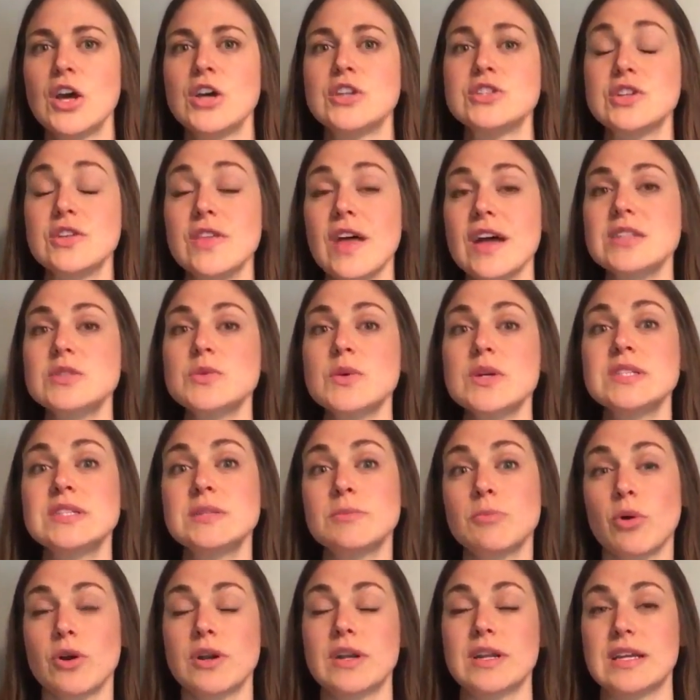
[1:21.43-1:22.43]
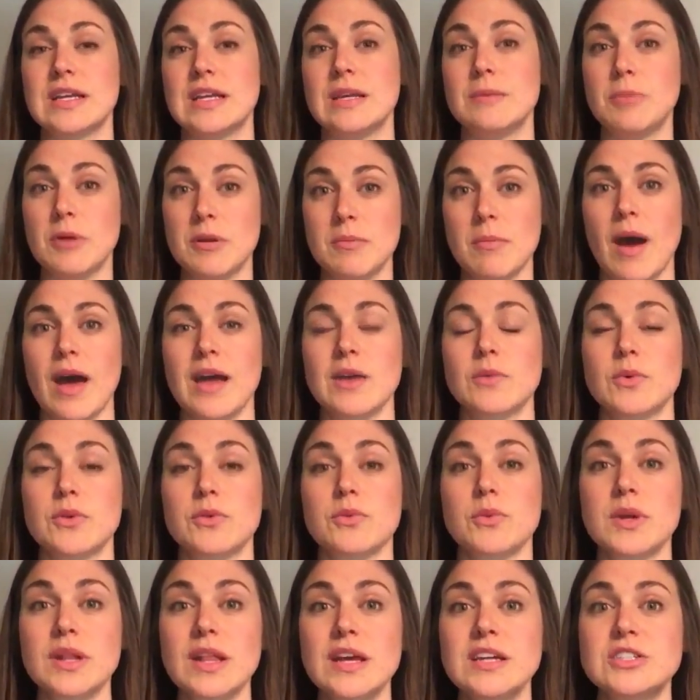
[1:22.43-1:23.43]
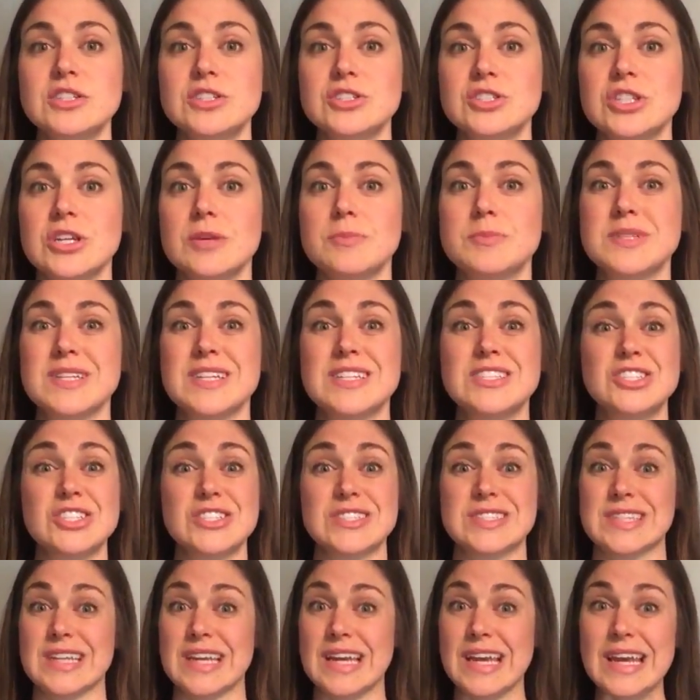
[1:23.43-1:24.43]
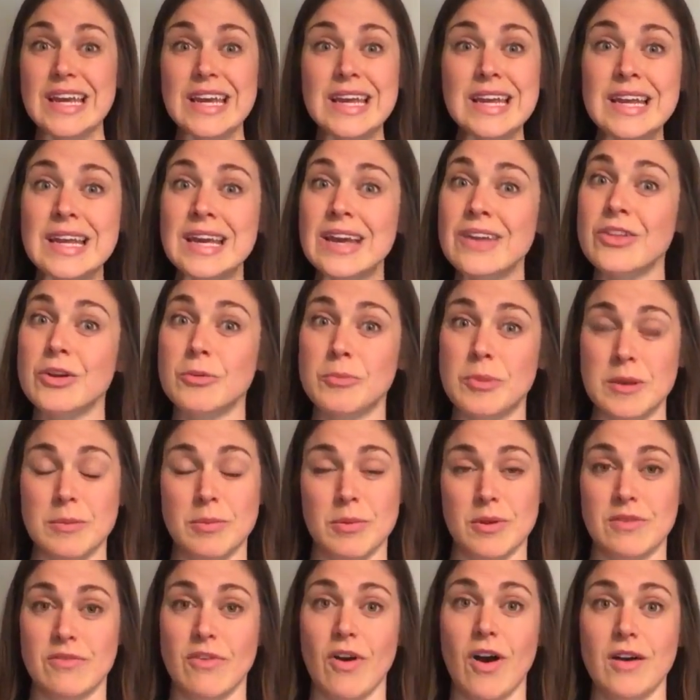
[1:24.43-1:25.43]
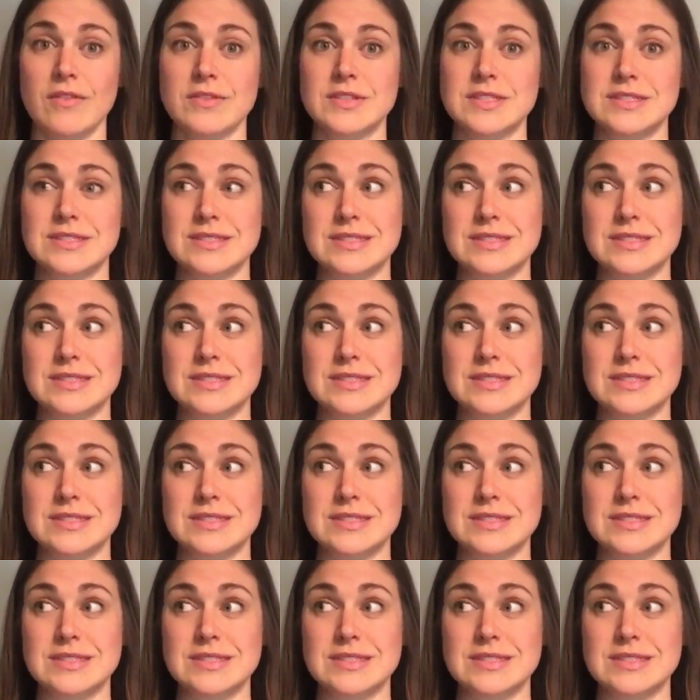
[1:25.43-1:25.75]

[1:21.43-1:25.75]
So that's why it's important to keep in mind with relationships, it's just any other people involved.